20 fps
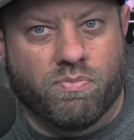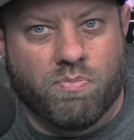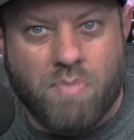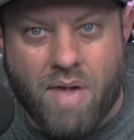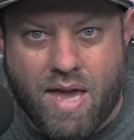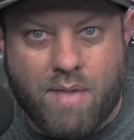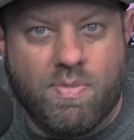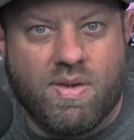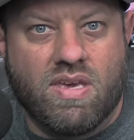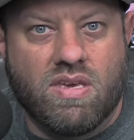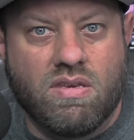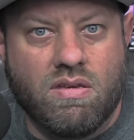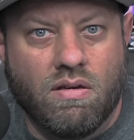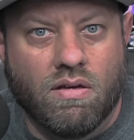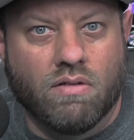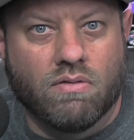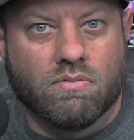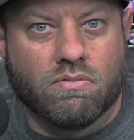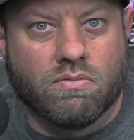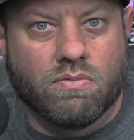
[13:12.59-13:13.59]
maybe
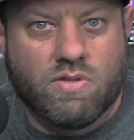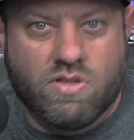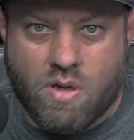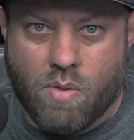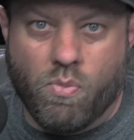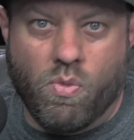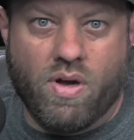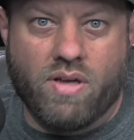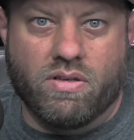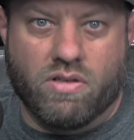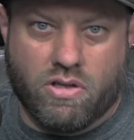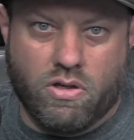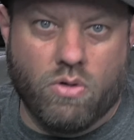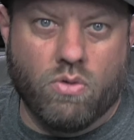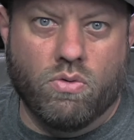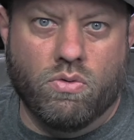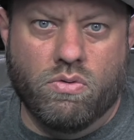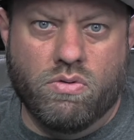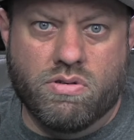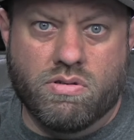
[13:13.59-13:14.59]
somewhat
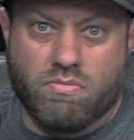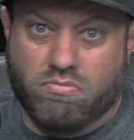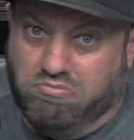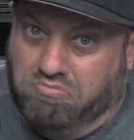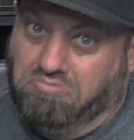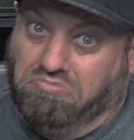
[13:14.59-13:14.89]
use?